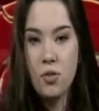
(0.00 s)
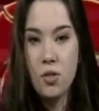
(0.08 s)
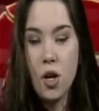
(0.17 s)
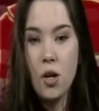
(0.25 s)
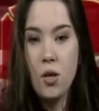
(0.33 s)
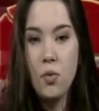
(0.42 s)

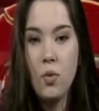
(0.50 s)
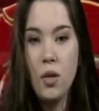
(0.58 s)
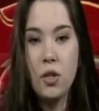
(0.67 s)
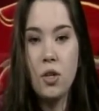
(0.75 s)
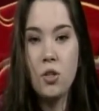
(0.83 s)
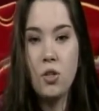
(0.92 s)
starting
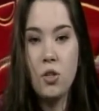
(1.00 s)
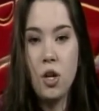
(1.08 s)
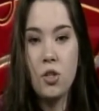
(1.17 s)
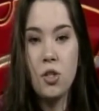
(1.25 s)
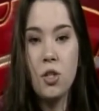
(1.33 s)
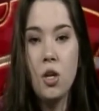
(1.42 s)
with
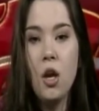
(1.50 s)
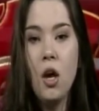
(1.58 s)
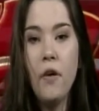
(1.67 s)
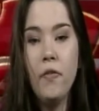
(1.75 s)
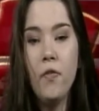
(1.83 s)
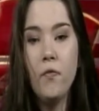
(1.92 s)
construction
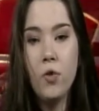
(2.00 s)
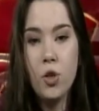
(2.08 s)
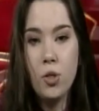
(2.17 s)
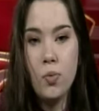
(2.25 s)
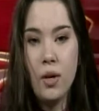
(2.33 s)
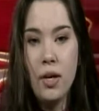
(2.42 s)
of the
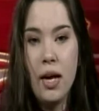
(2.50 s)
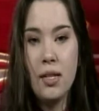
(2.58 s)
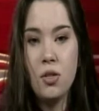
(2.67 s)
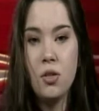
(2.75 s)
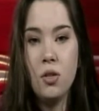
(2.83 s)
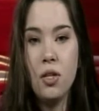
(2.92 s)
first one
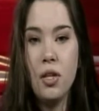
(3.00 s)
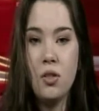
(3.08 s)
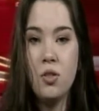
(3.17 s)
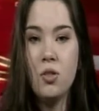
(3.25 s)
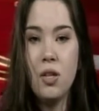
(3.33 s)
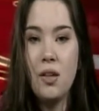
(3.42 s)
as early as
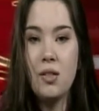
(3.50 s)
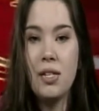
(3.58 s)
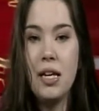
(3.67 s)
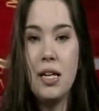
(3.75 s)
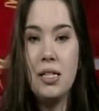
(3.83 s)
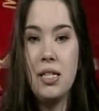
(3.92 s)

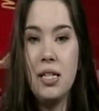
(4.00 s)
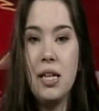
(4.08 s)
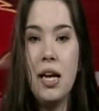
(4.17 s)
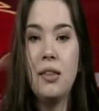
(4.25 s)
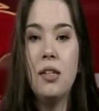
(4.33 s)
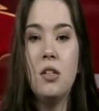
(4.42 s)
2018
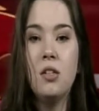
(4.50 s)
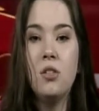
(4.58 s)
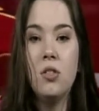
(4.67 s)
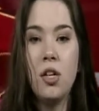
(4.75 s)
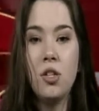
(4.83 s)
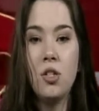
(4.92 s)
at the
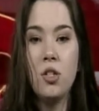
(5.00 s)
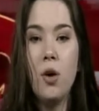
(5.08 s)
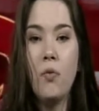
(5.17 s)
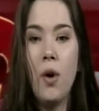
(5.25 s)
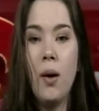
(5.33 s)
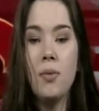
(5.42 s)
intersection
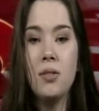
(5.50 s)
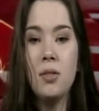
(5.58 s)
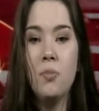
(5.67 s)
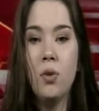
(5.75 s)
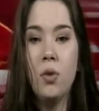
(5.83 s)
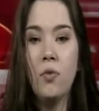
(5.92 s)
of
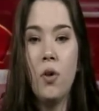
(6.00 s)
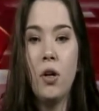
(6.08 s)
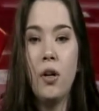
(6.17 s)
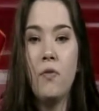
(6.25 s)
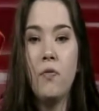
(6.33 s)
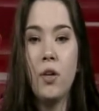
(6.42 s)
Robinson Boulevard
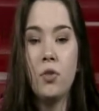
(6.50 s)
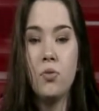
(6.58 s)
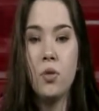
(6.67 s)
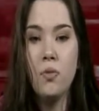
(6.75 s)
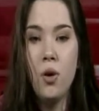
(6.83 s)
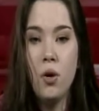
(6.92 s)
and
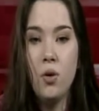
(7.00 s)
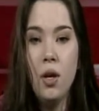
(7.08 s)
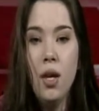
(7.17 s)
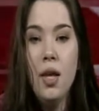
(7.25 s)
Victory Road.